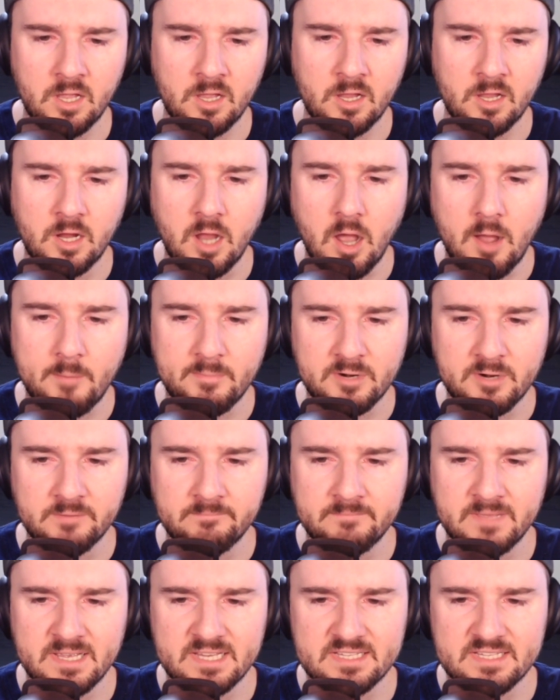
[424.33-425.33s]
Gomber,
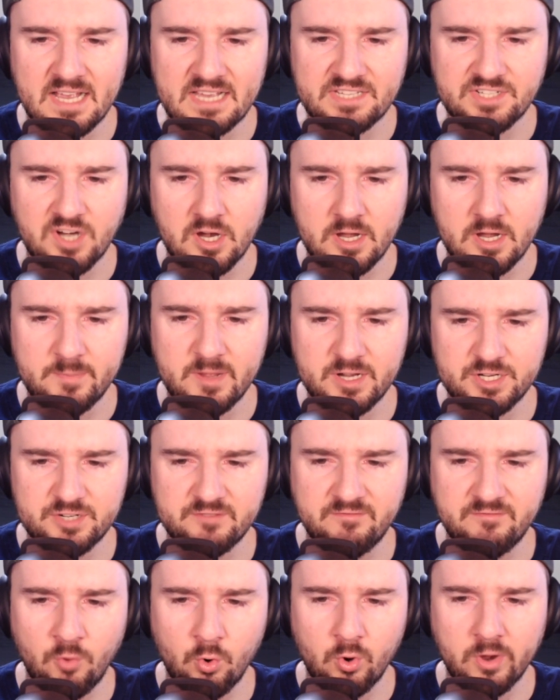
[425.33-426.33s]
his last start, he pitched
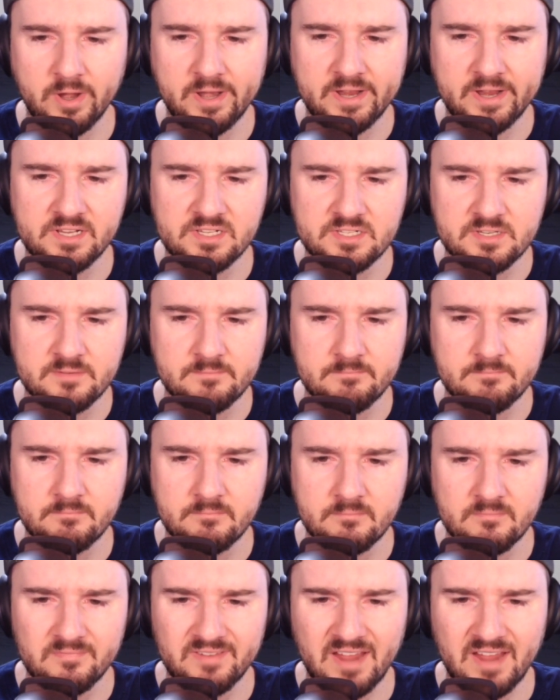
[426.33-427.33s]
four innings,
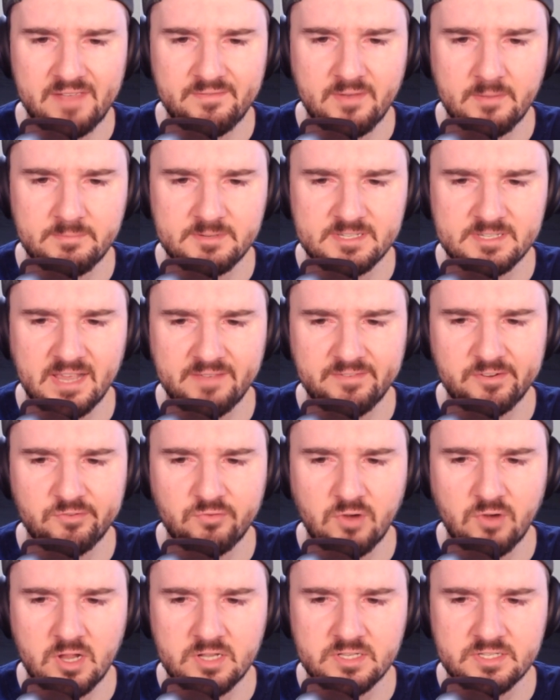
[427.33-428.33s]
gave up seven
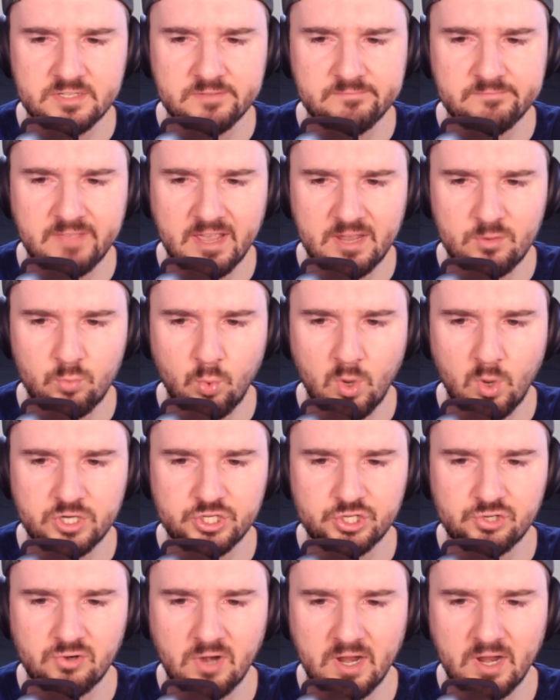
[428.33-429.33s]
runs, had one
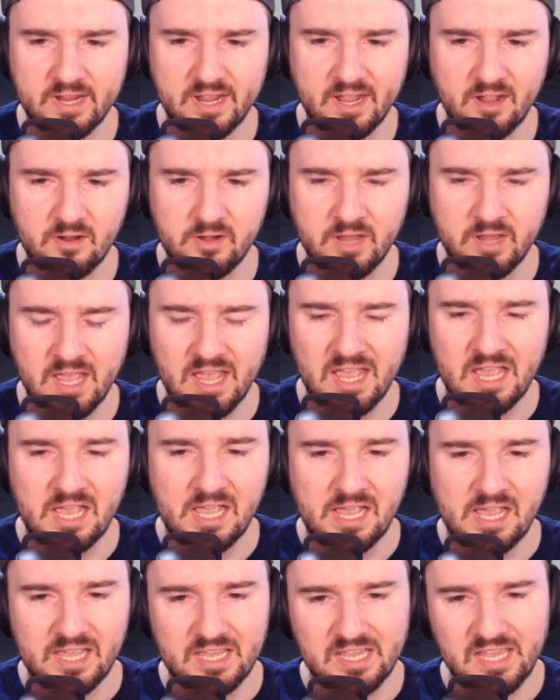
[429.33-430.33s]
strikeout.
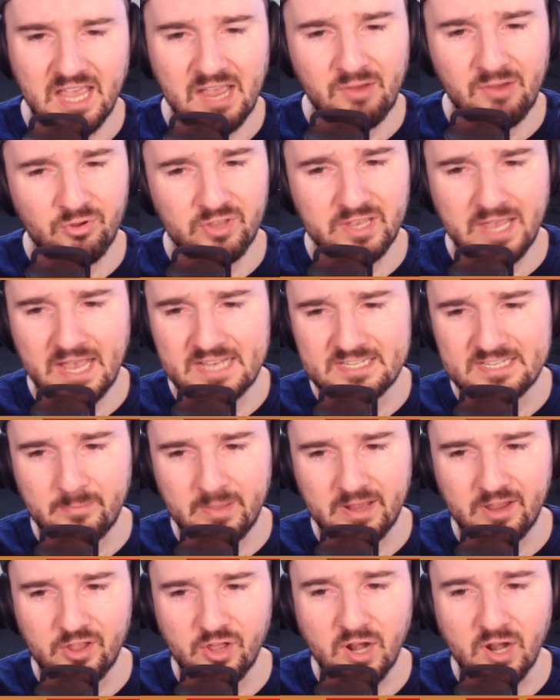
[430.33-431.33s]
Yeah, it really hasn't
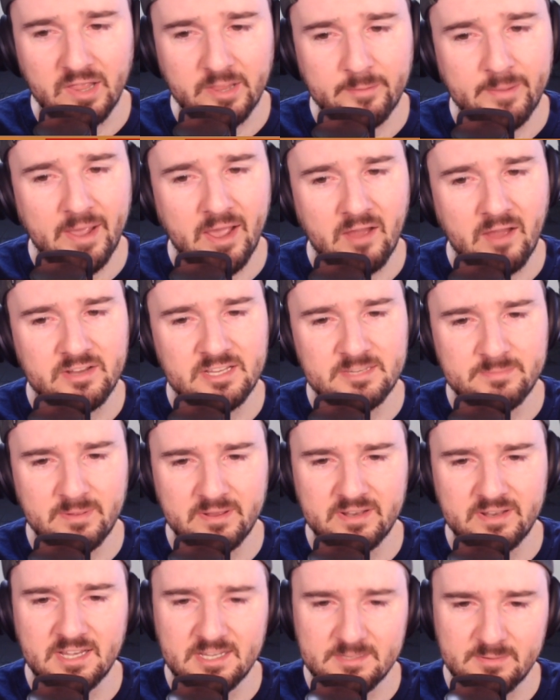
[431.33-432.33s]
been good on the mound. He's been
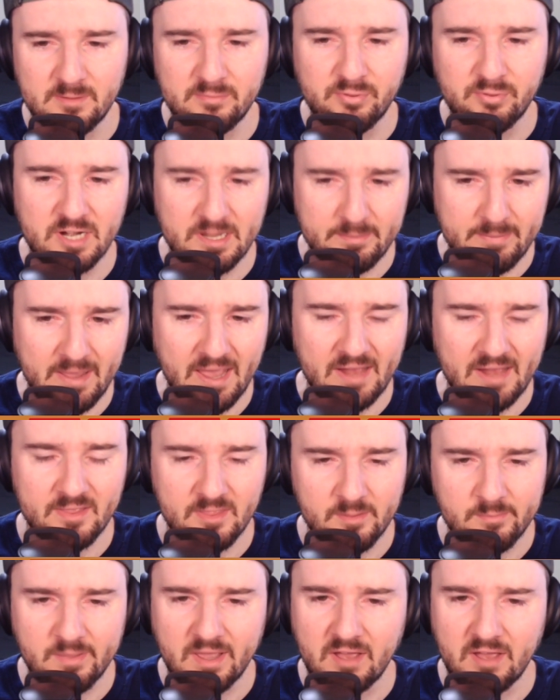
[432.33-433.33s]
he's been pretty bad on the
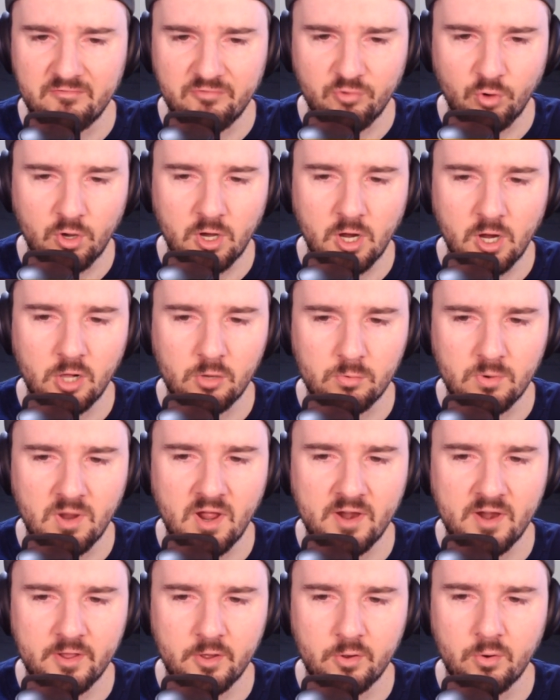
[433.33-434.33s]
mound for
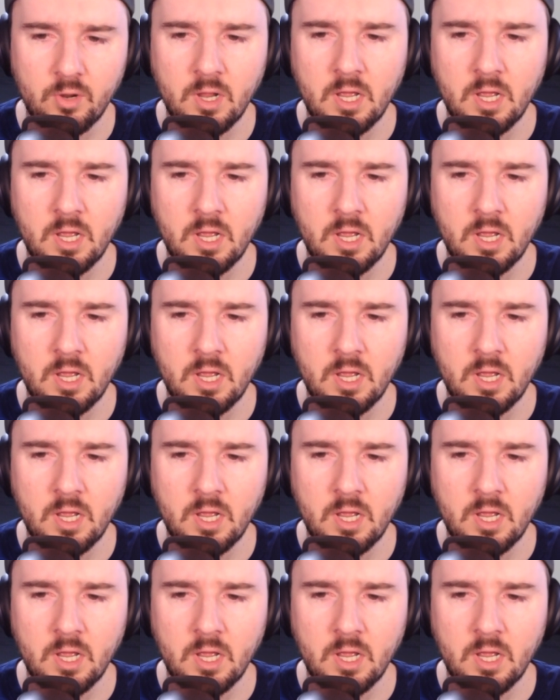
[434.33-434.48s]
Colorado.